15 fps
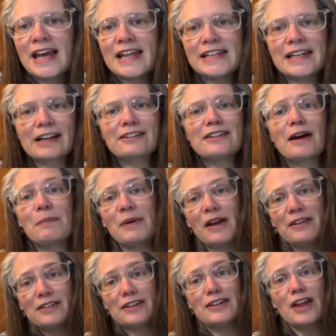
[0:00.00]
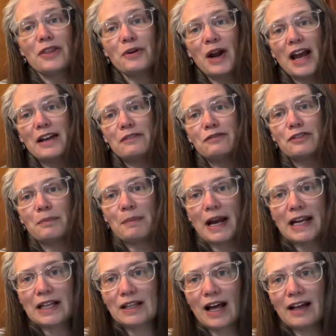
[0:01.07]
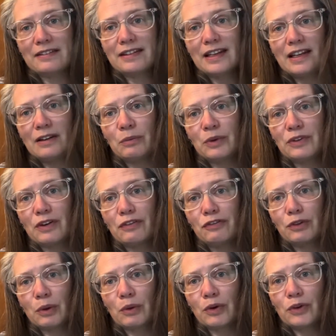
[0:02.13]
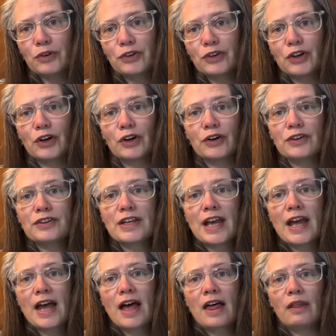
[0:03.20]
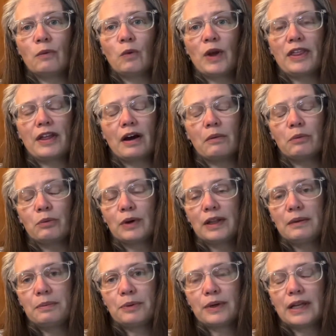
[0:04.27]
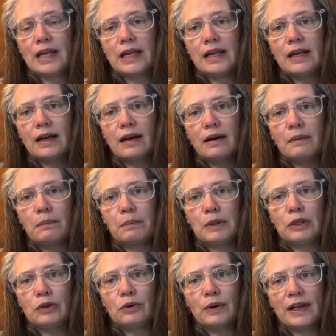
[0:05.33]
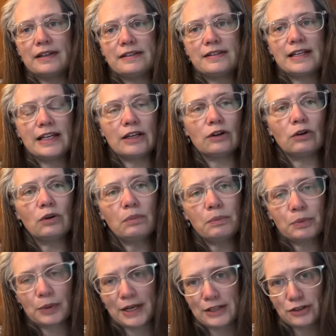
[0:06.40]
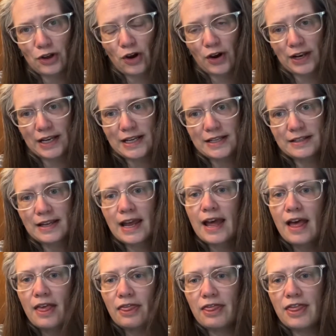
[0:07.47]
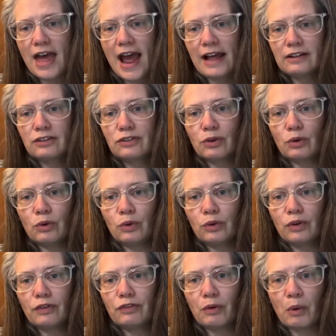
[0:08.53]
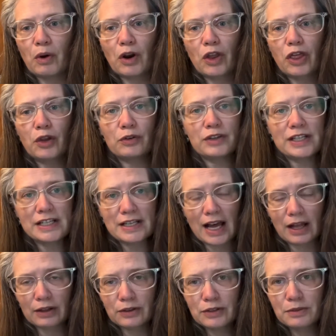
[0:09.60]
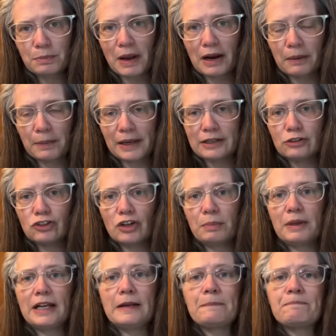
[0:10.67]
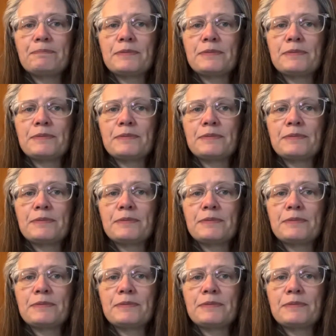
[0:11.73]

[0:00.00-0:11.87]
Next up is another item from my closet. It was a floral skirt with a really pretty blue and teal print on it. That sold for $13, buyer paid shipping.